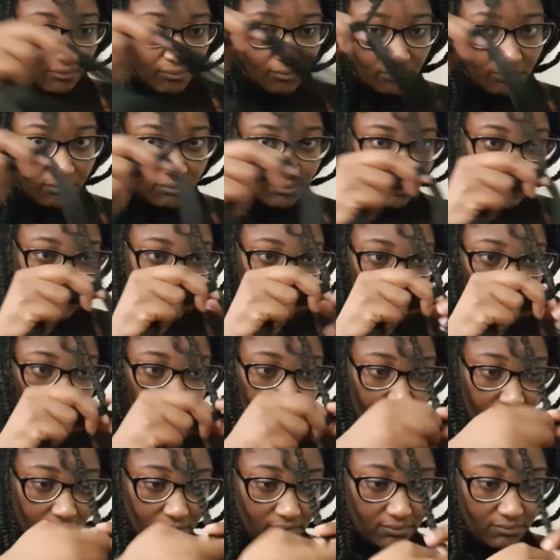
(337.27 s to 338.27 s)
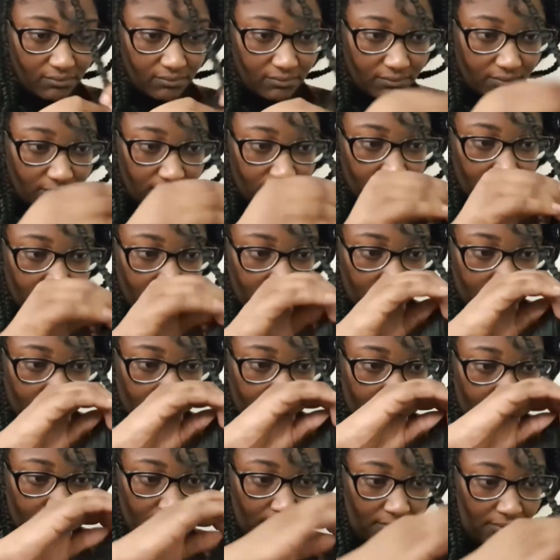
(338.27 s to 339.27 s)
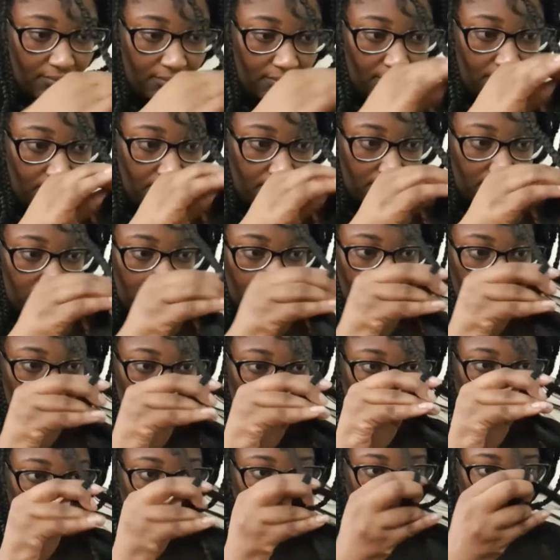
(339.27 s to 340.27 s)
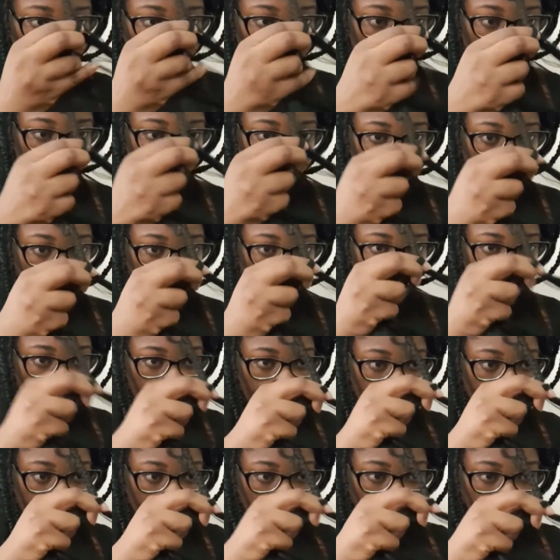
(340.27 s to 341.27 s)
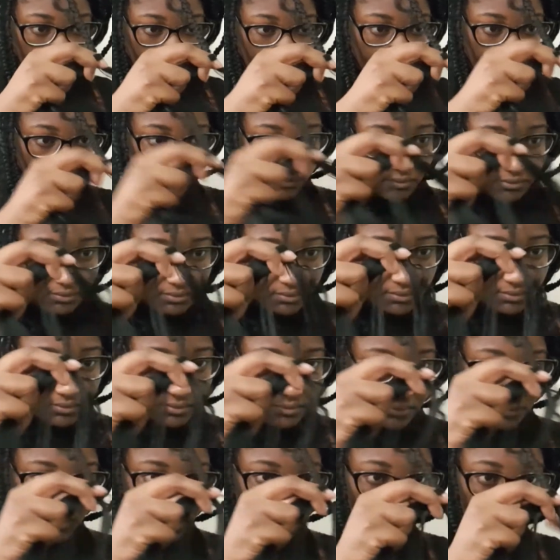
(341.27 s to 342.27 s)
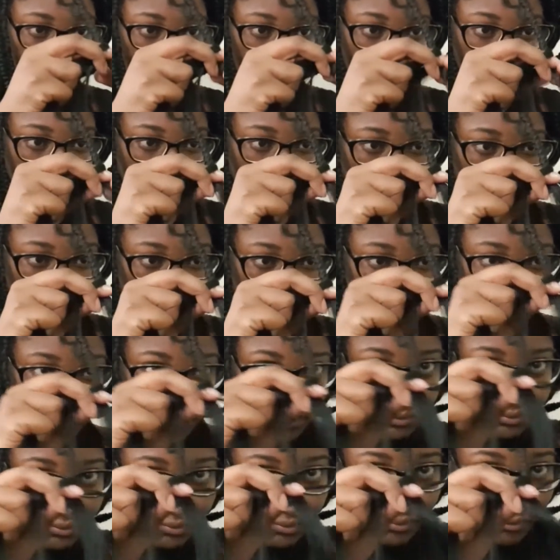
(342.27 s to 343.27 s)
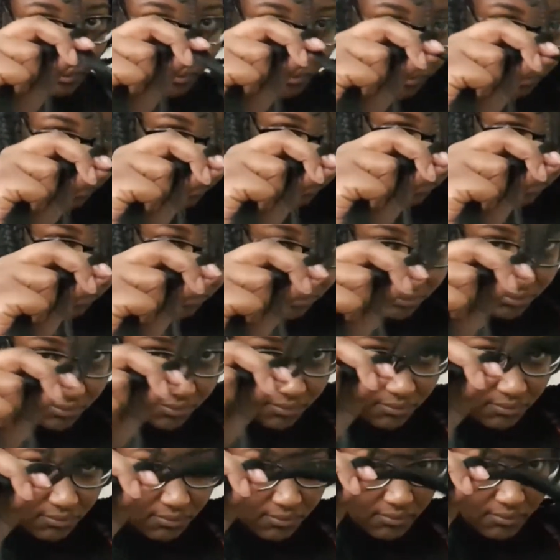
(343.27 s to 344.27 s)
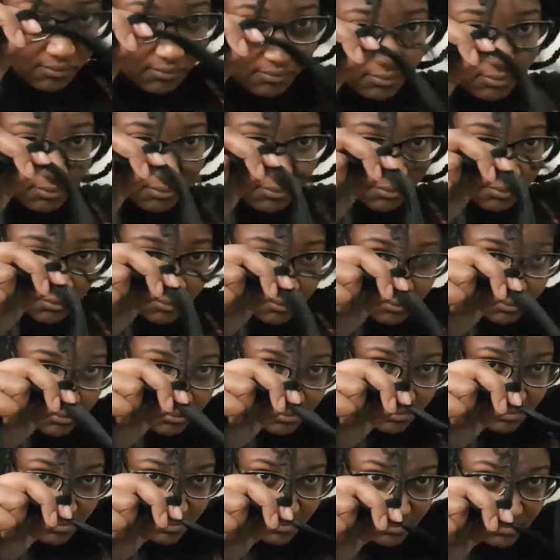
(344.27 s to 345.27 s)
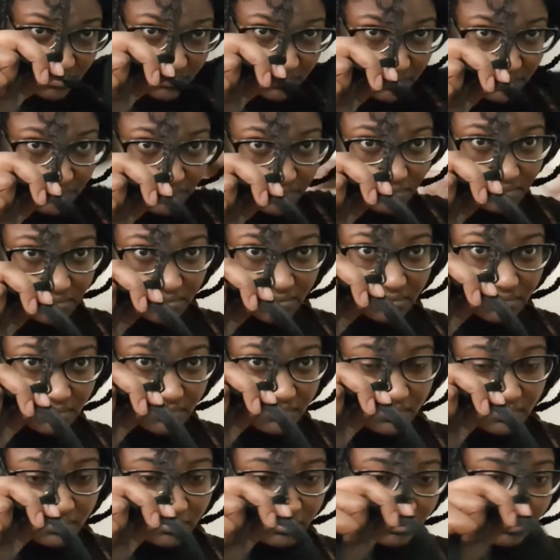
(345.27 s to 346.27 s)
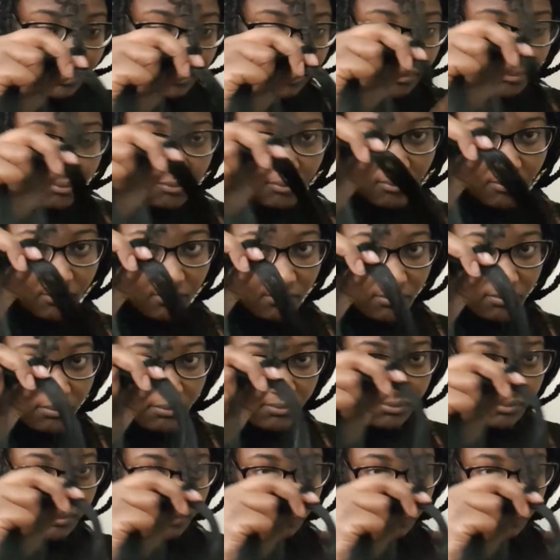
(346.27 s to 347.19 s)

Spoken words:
you could even braid down however much you want to, really, but I like to braid down a little bit and then